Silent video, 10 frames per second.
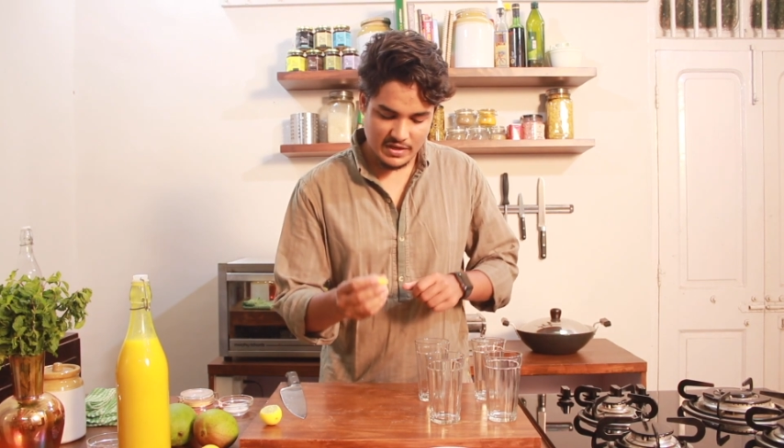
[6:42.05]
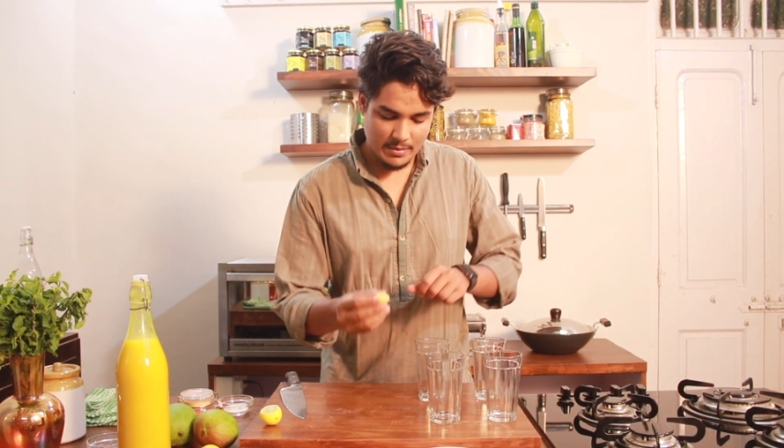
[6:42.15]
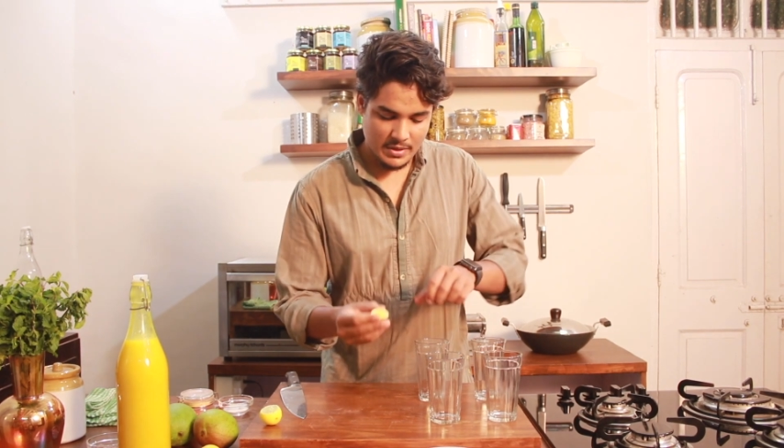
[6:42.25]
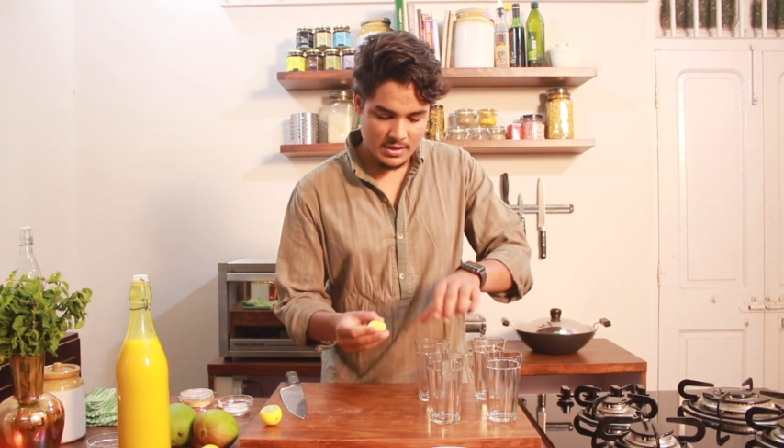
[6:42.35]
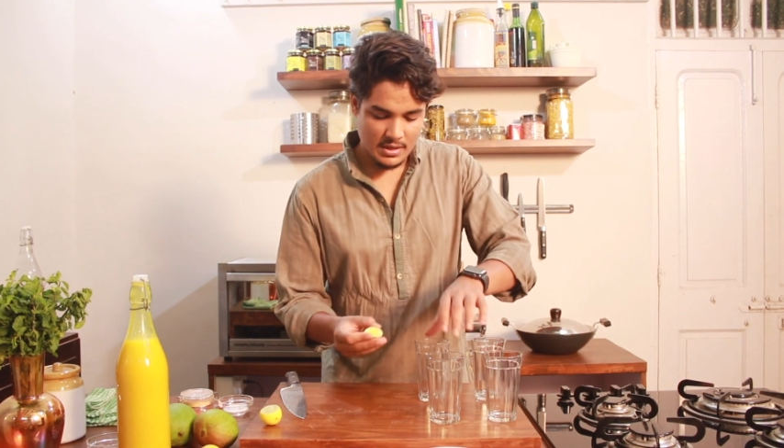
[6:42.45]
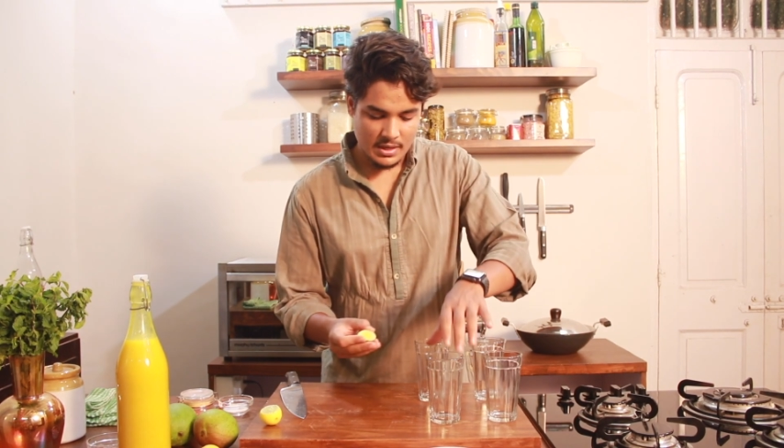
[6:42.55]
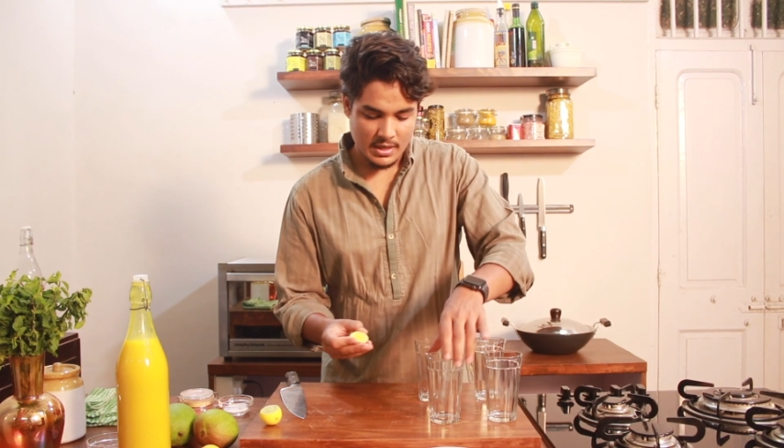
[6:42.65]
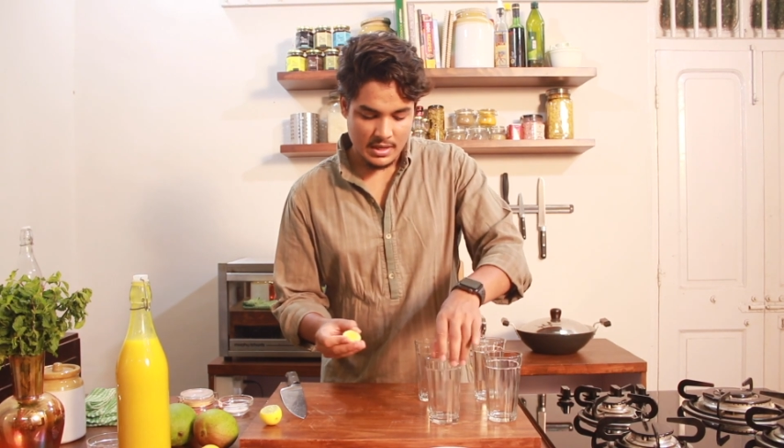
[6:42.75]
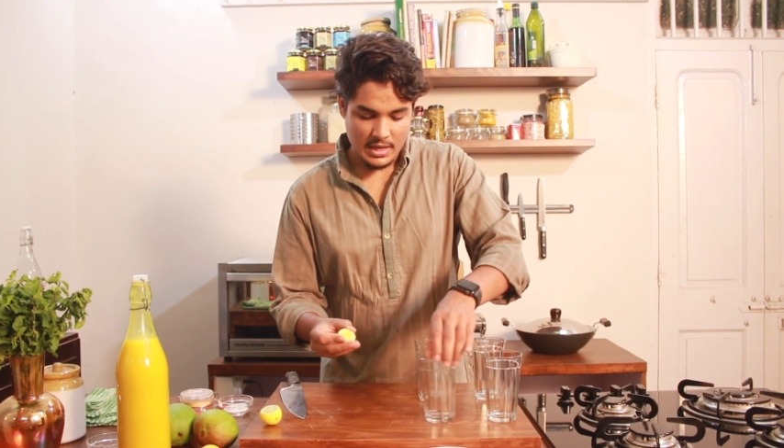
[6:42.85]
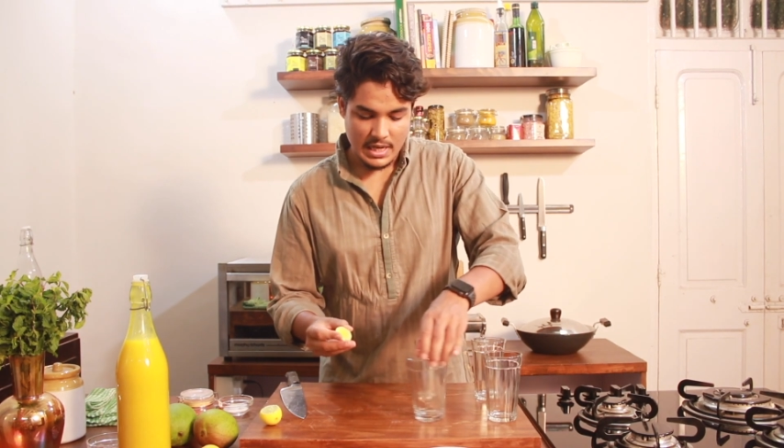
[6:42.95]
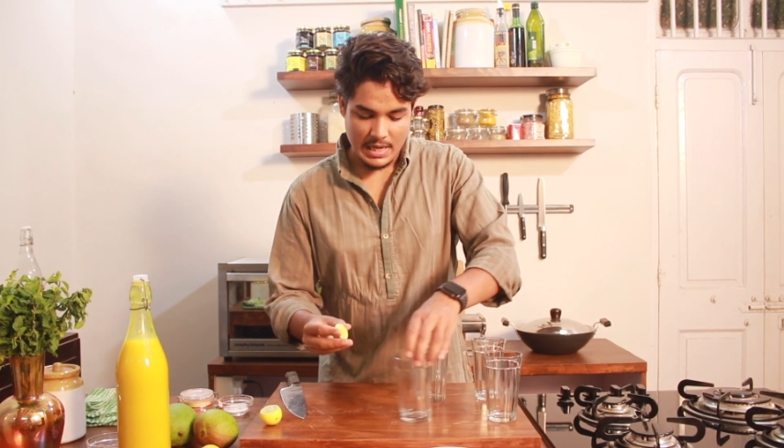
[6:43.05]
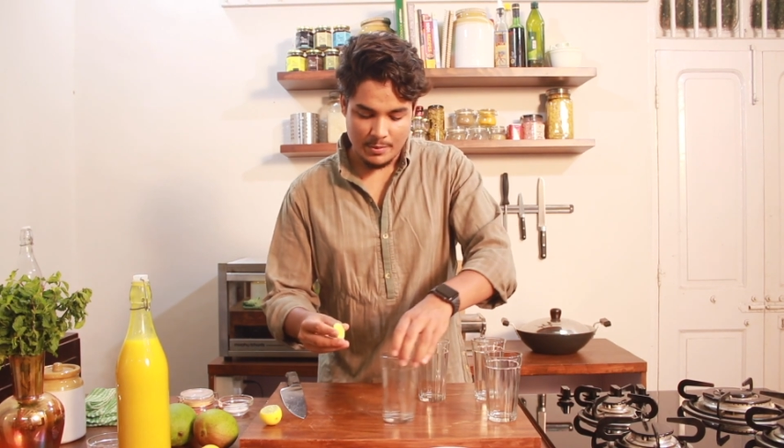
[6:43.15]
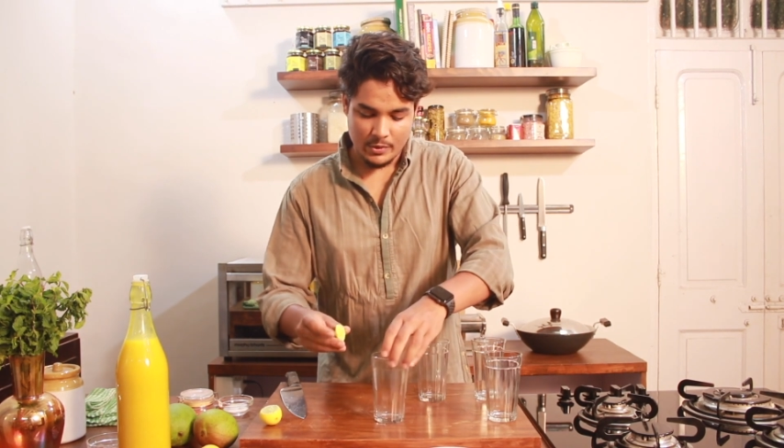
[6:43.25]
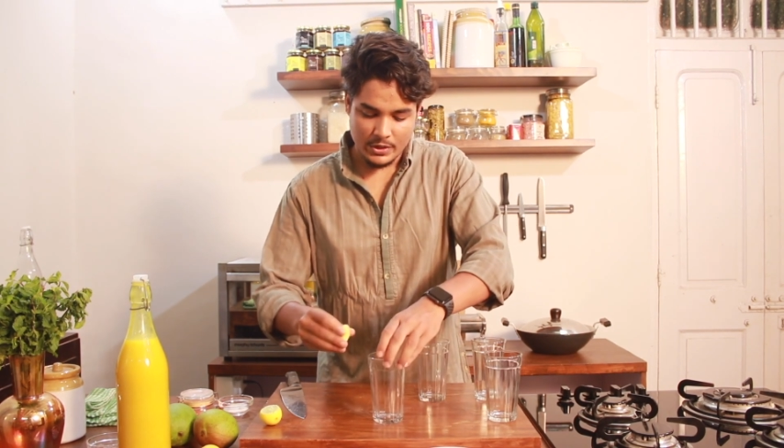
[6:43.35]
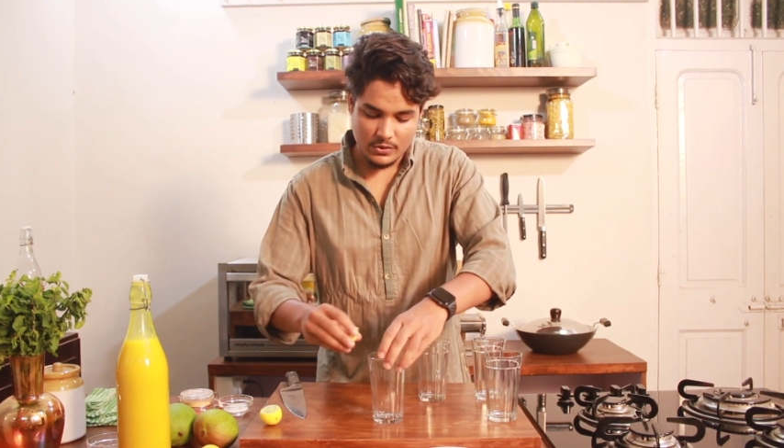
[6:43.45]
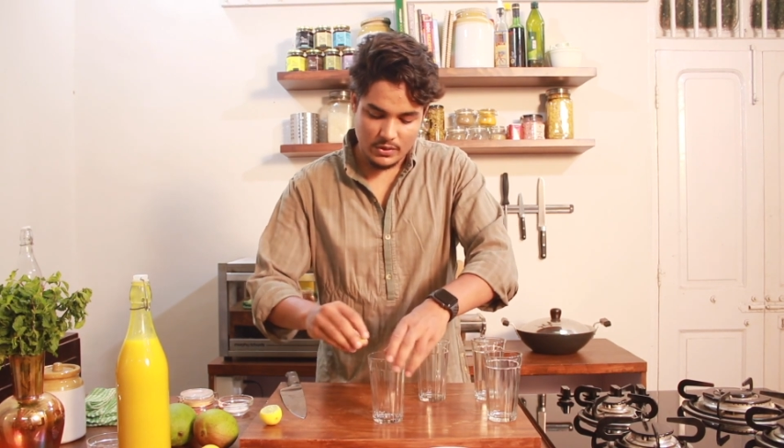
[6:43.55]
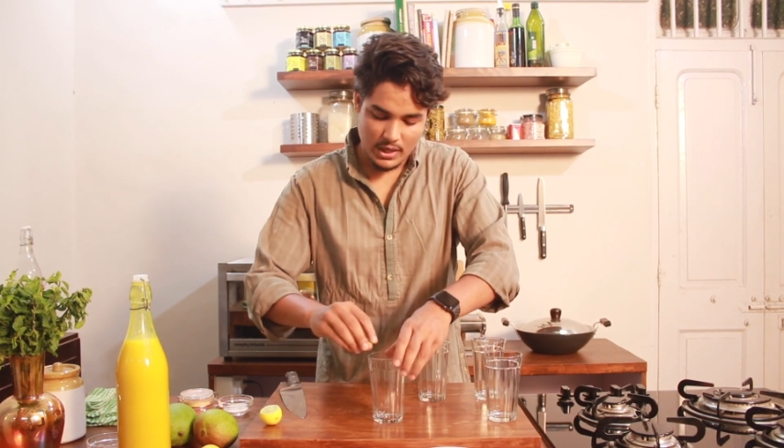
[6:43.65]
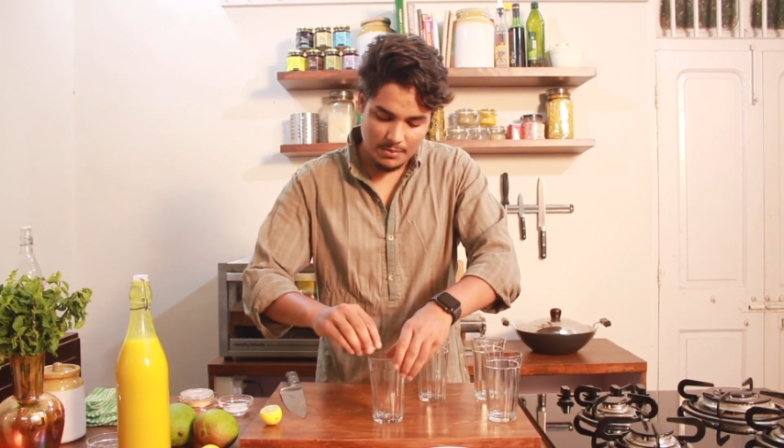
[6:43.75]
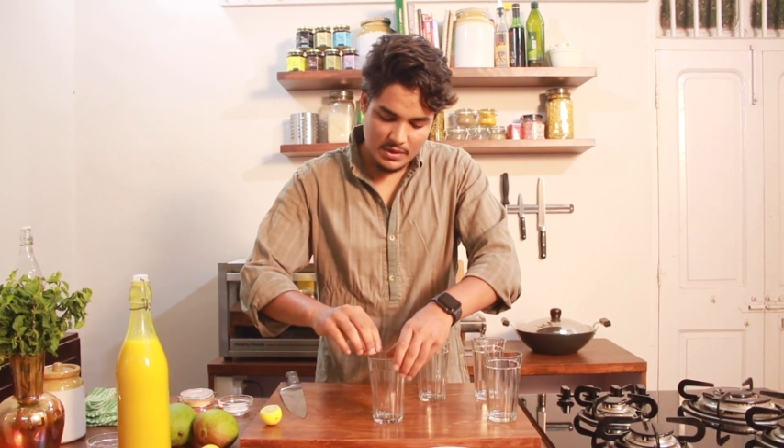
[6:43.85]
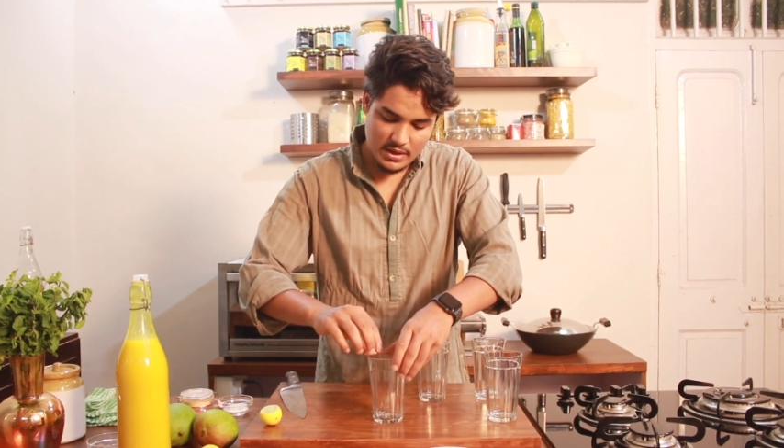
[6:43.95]
lemon, I am going to
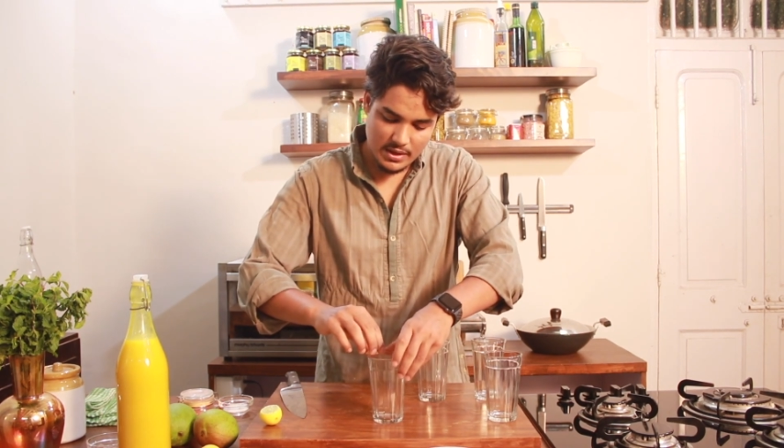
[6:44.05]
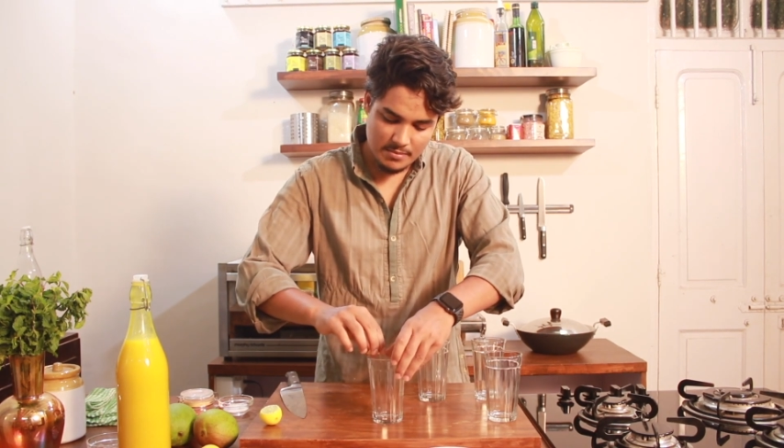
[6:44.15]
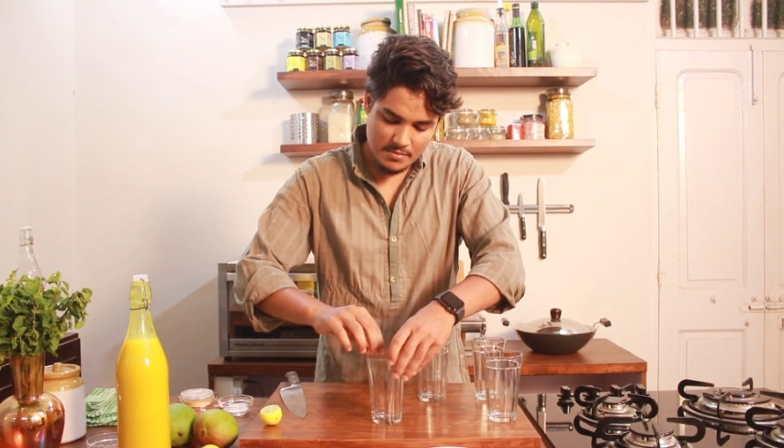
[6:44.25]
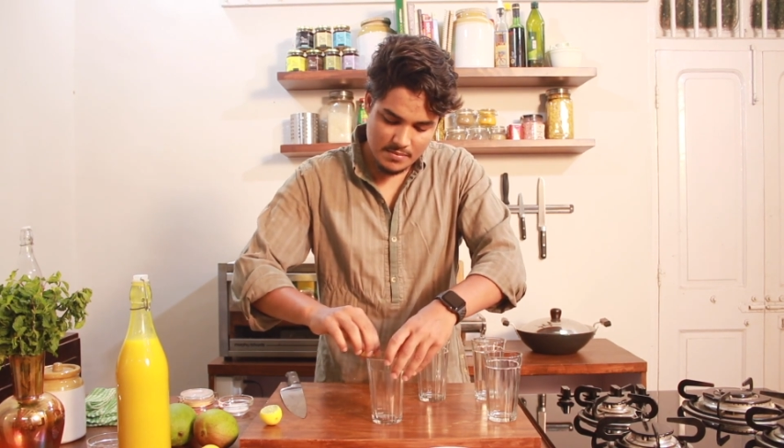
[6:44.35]
rub the rim